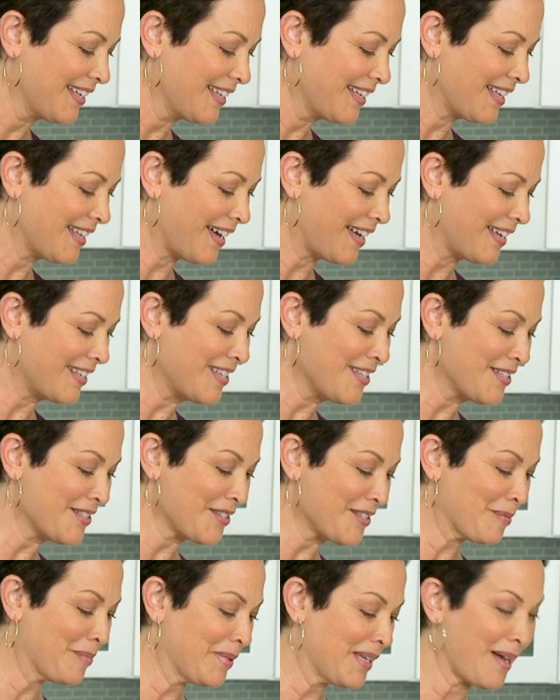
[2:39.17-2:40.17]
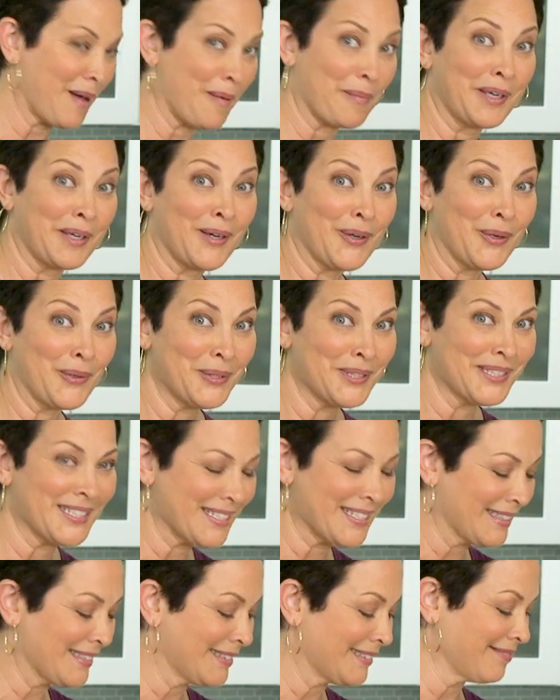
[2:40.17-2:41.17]
The onions are becoming
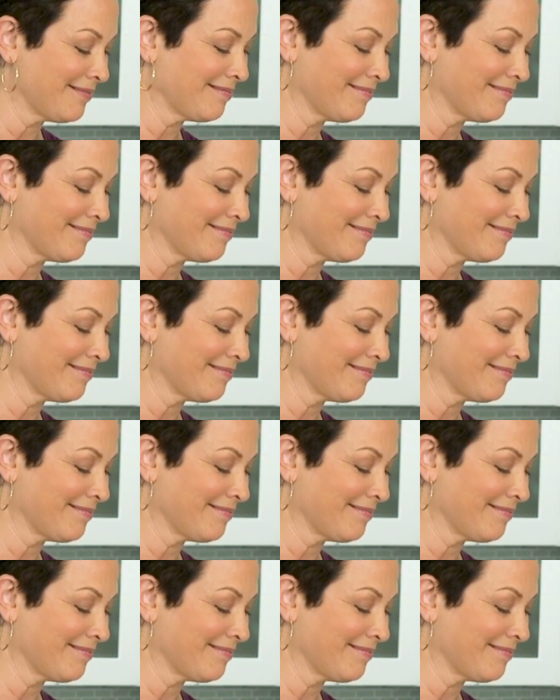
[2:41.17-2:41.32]
golden.